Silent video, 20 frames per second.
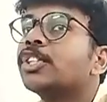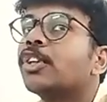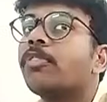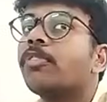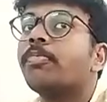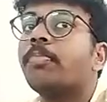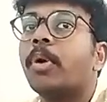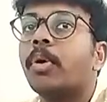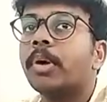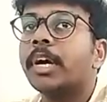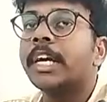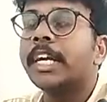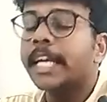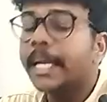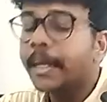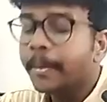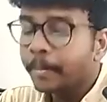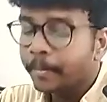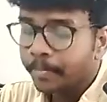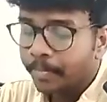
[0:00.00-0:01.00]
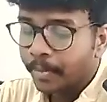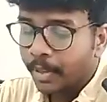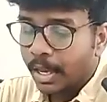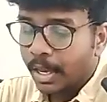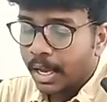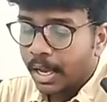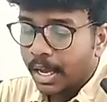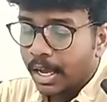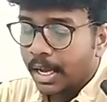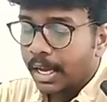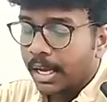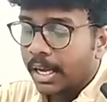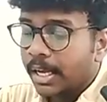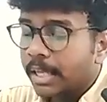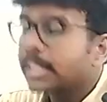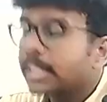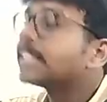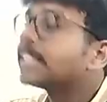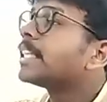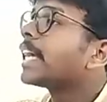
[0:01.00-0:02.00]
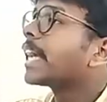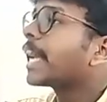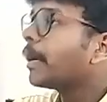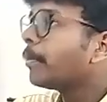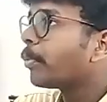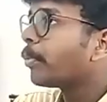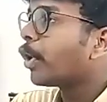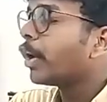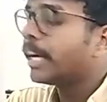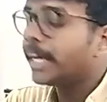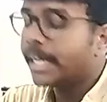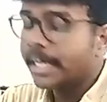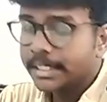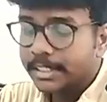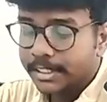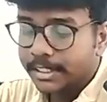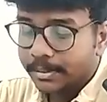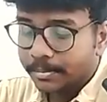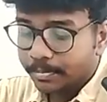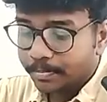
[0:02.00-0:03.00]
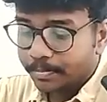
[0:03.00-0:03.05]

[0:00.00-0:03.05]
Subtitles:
of poverty. The second point is,